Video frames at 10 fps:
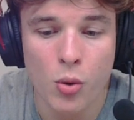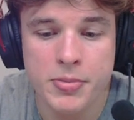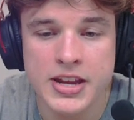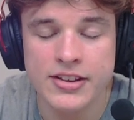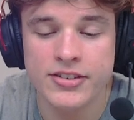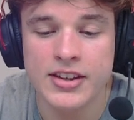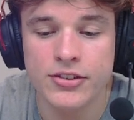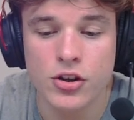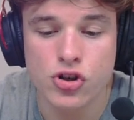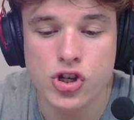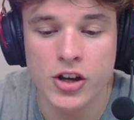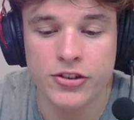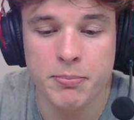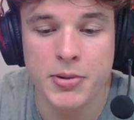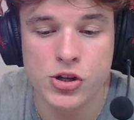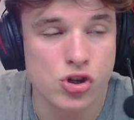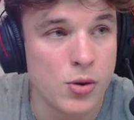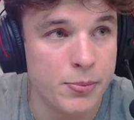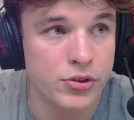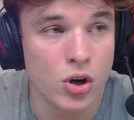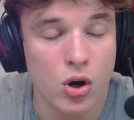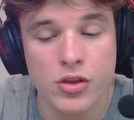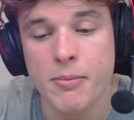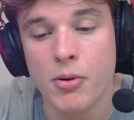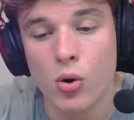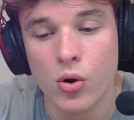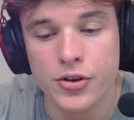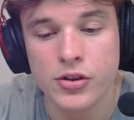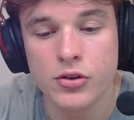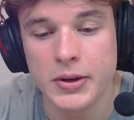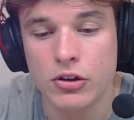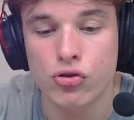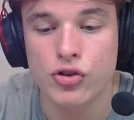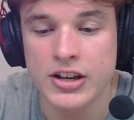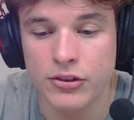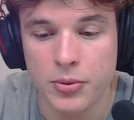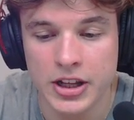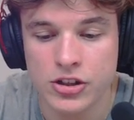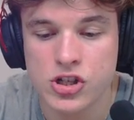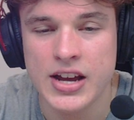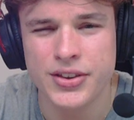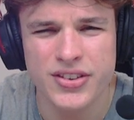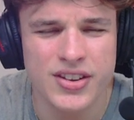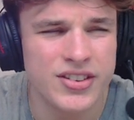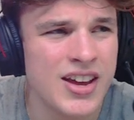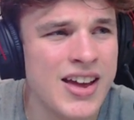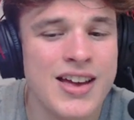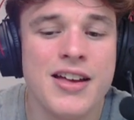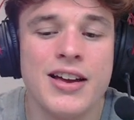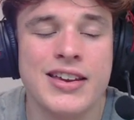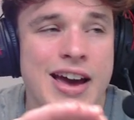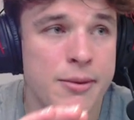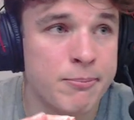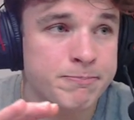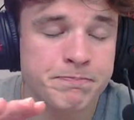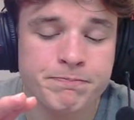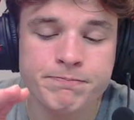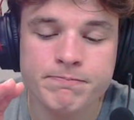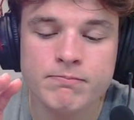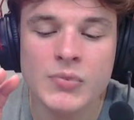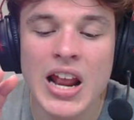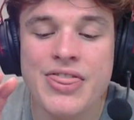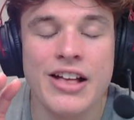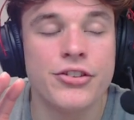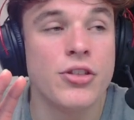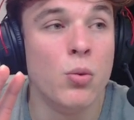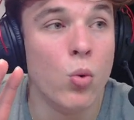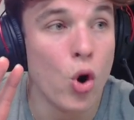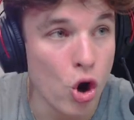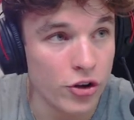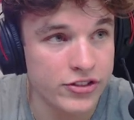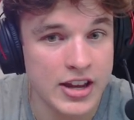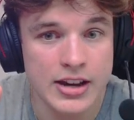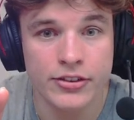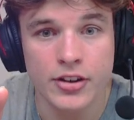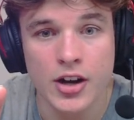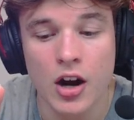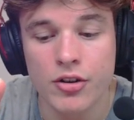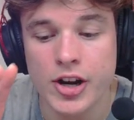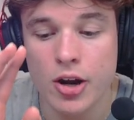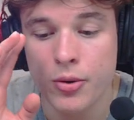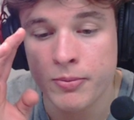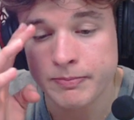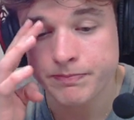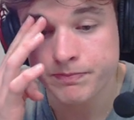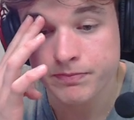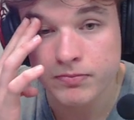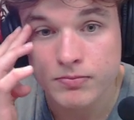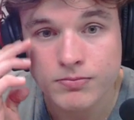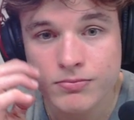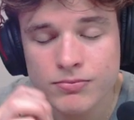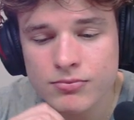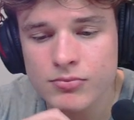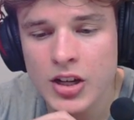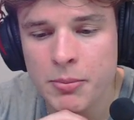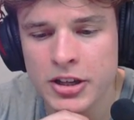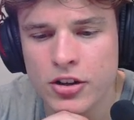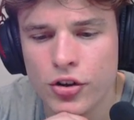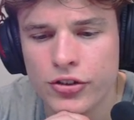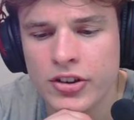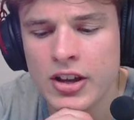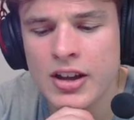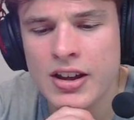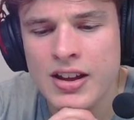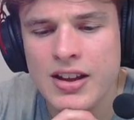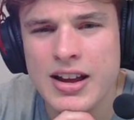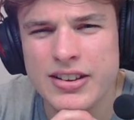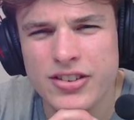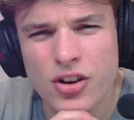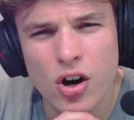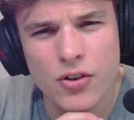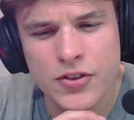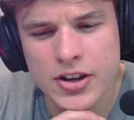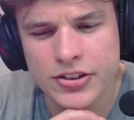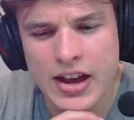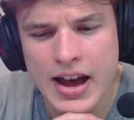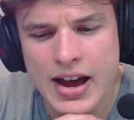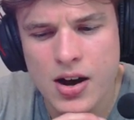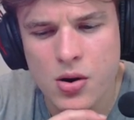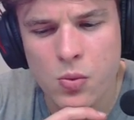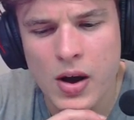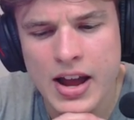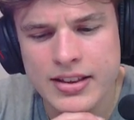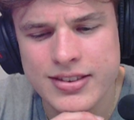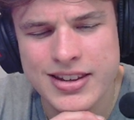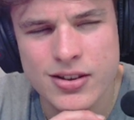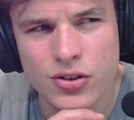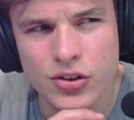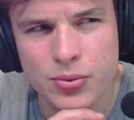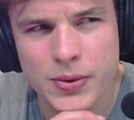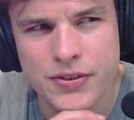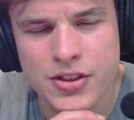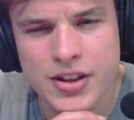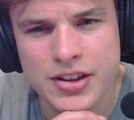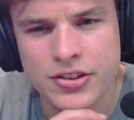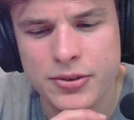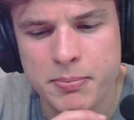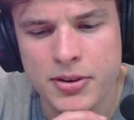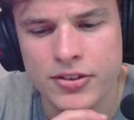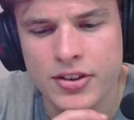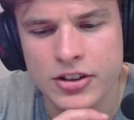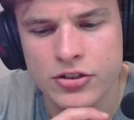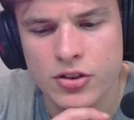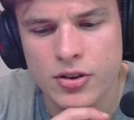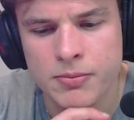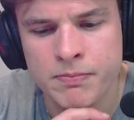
pieces than just bishops on the board to increase winning chances. Again, that's the worst case scenario. Because it's not obvious how white deals with this position.